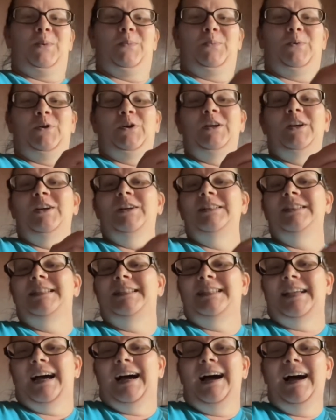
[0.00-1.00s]
pretty good
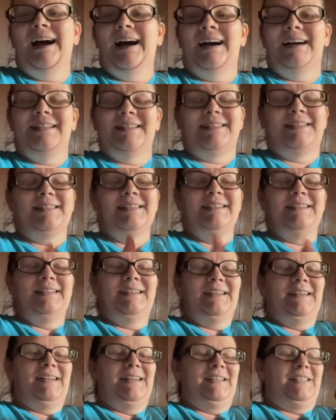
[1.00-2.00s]
size.
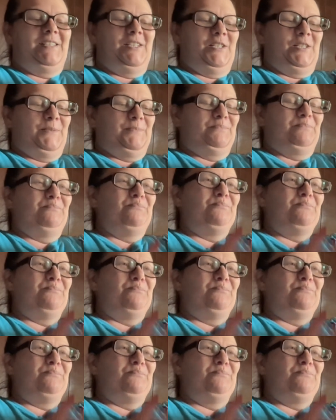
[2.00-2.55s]
I